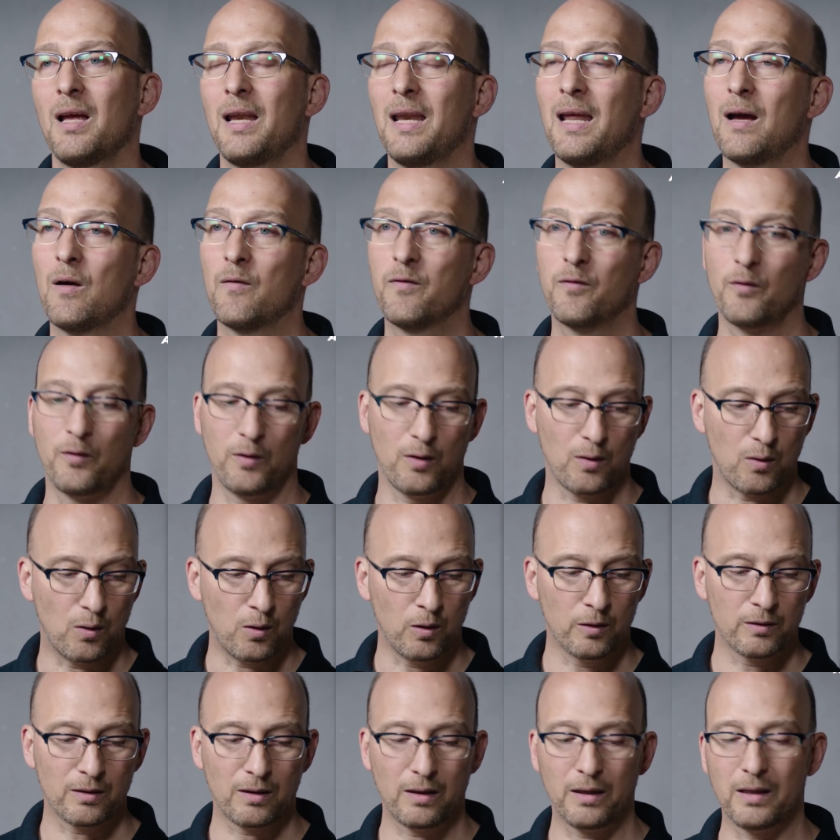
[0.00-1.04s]
Now, for the
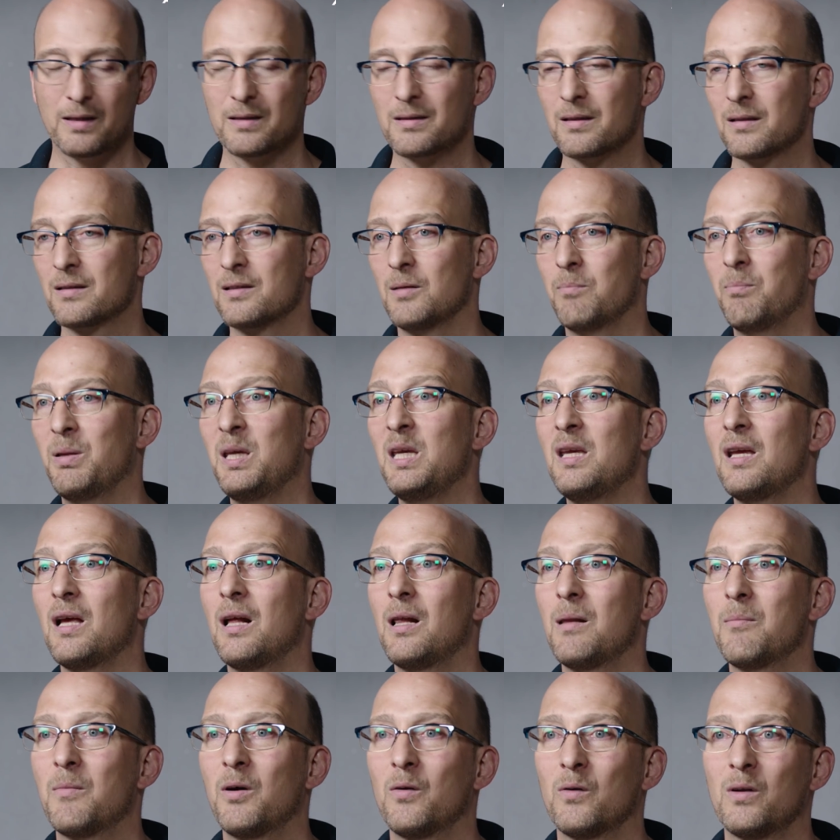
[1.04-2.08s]
older lenses, the
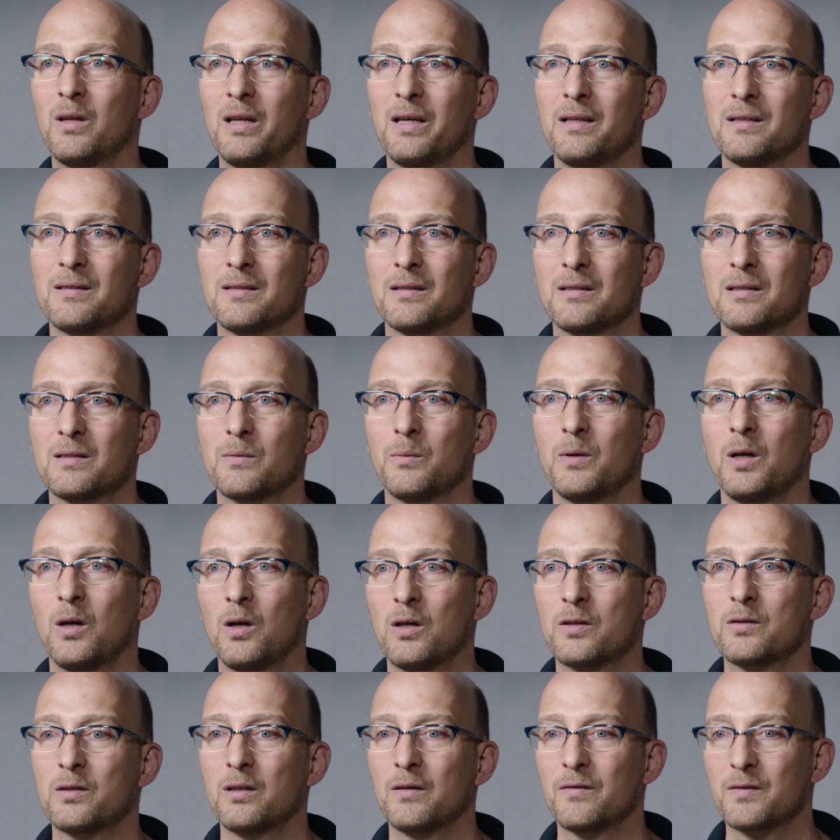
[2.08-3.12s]
PL mount lenses, we
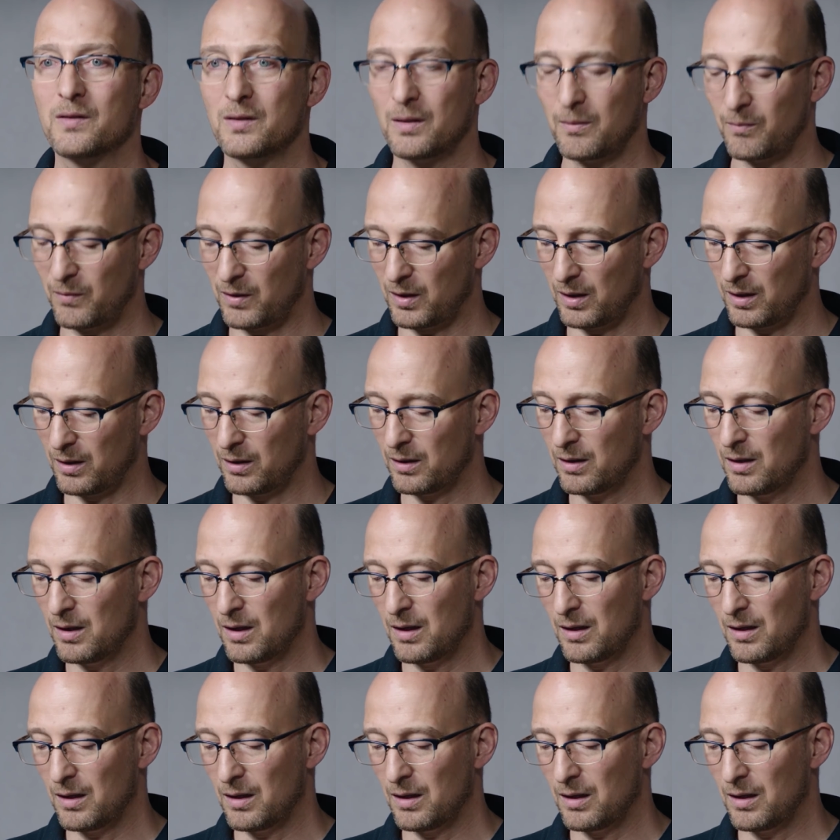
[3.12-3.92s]
also have something.